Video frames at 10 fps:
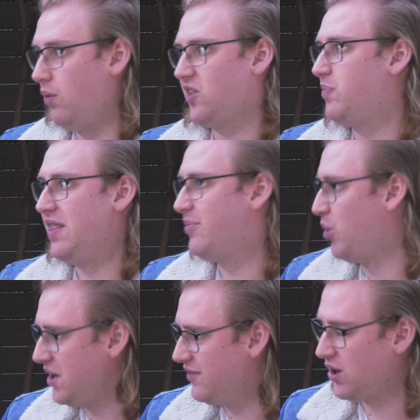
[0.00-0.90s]
been the
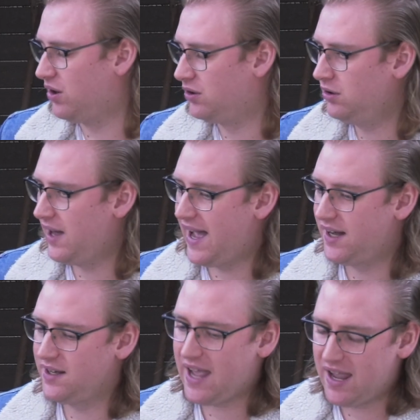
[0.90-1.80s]
point of it all?
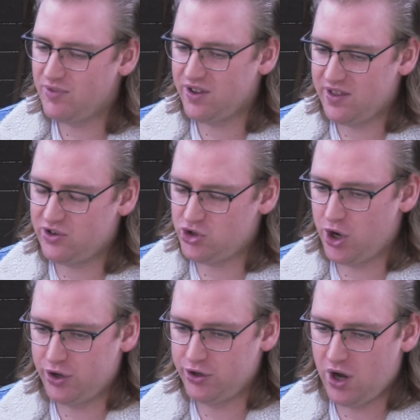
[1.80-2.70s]
And came to this
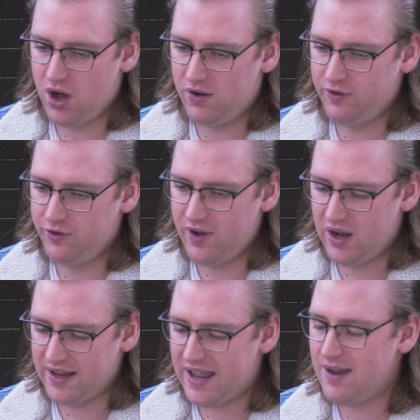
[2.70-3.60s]
show of,
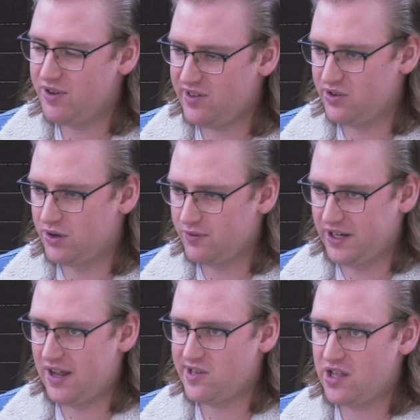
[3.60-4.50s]
came to this sort of
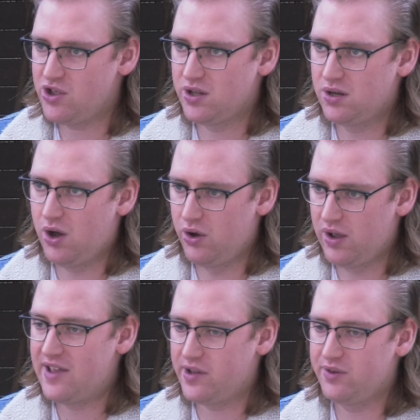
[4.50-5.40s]
realization
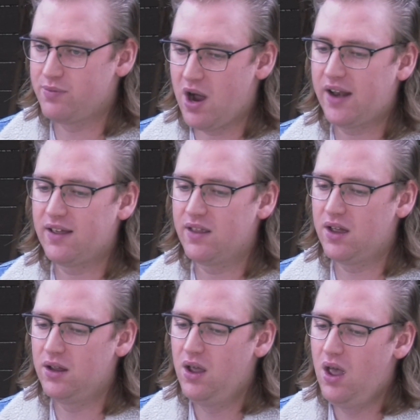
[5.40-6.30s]
as I was writing
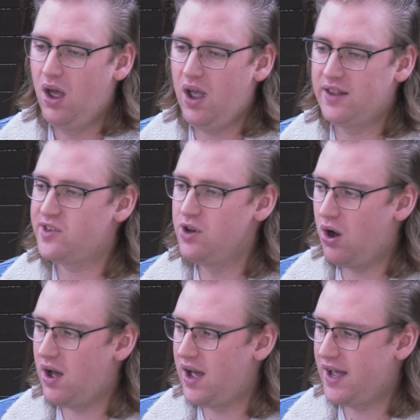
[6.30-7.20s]
that it's
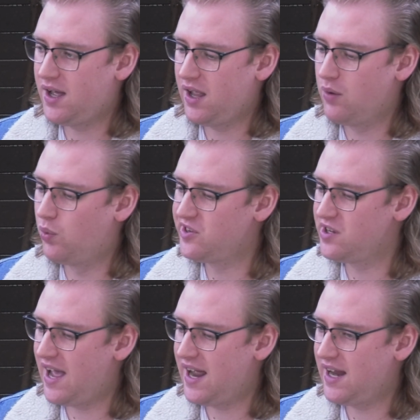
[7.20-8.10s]
not, it
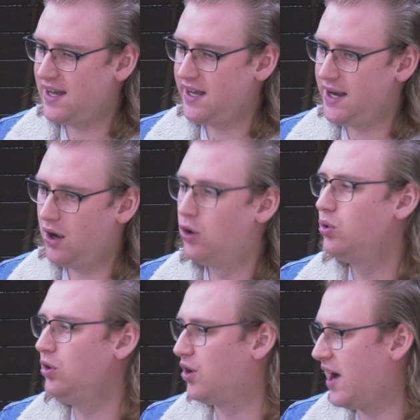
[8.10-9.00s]
wasn't a, oh,
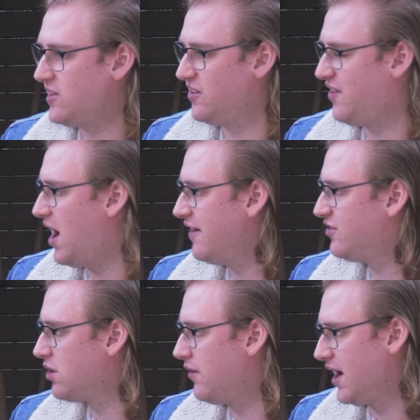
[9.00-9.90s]
look, I survived
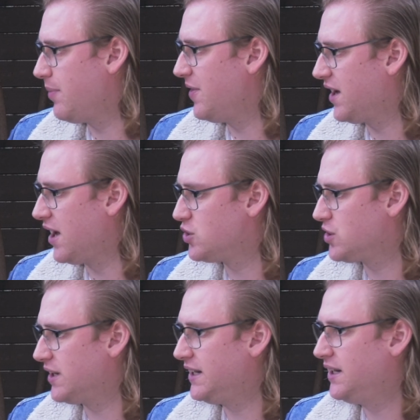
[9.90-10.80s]
growing up in the
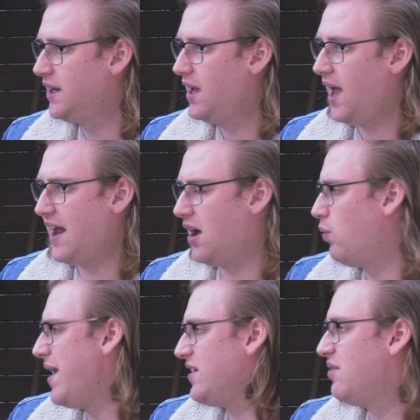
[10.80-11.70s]
country and I
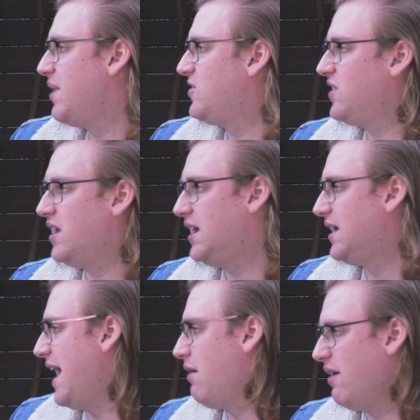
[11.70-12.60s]
went to the big city
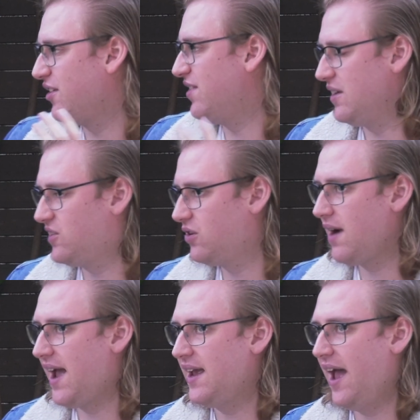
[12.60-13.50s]
and now everything's
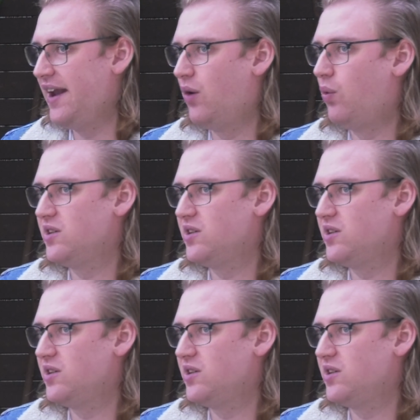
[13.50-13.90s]
great. And it